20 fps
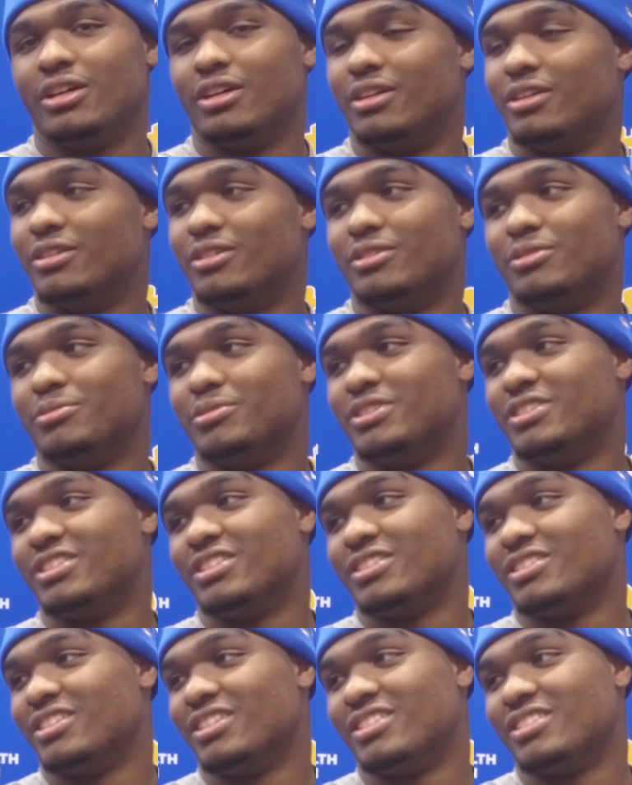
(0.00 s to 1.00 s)
Um, it's
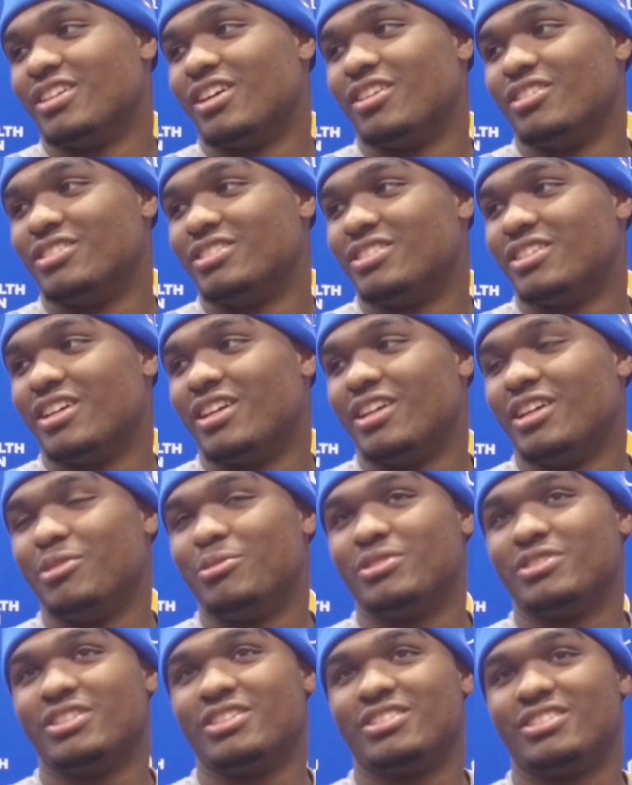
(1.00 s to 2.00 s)
just it's all the same.
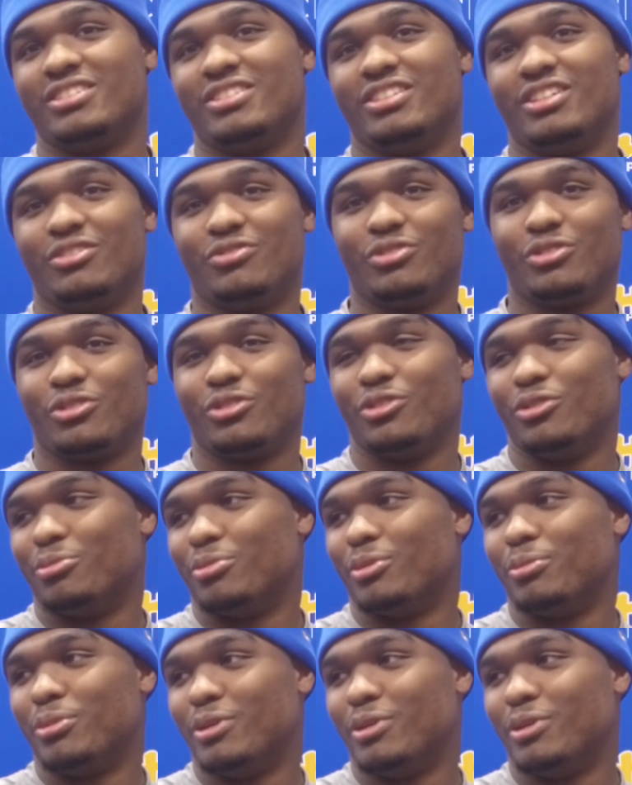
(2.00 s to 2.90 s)
It's just a different group of